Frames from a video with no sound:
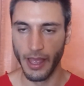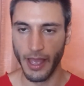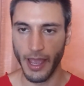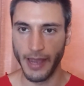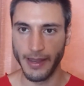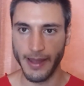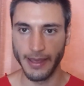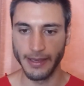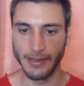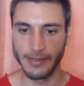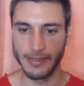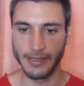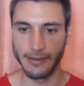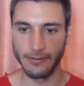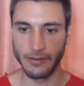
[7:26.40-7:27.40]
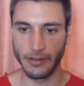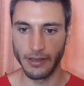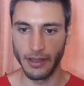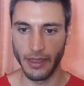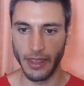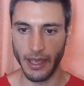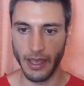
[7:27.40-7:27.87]
And I received
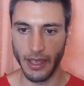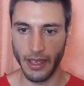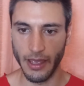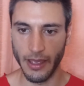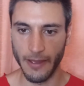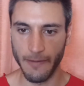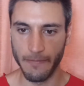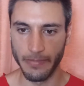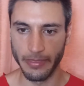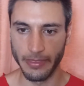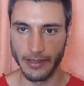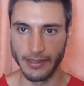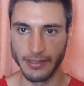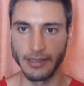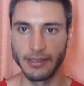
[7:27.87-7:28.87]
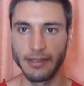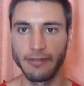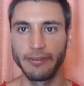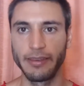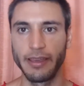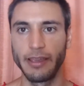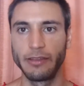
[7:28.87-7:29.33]
the
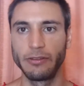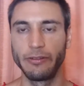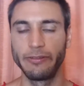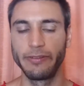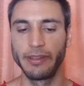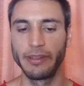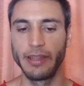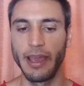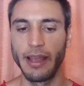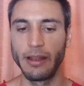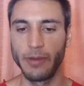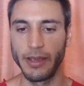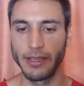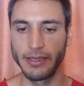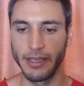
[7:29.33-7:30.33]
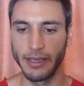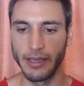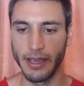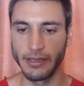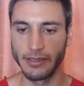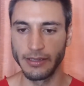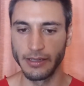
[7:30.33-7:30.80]
certificate of an LYD
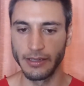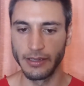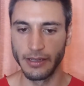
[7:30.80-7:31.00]
guide.